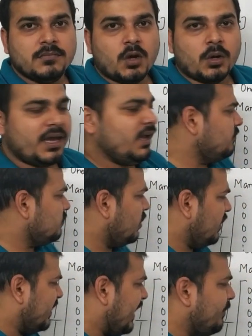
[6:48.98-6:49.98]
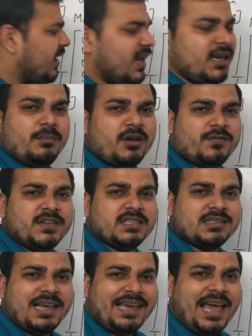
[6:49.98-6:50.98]
Okay, so it can be any number of
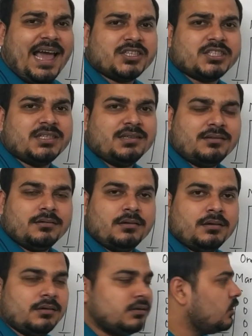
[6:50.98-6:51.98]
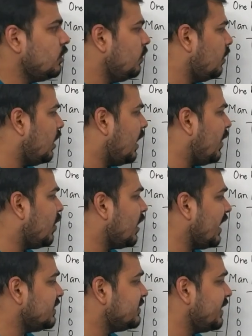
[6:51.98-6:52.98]
features like action, you know, or, or
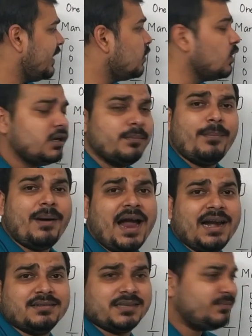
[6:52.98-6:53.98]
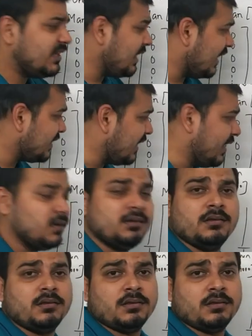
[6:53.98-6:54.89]
I can say good, bad, something like that.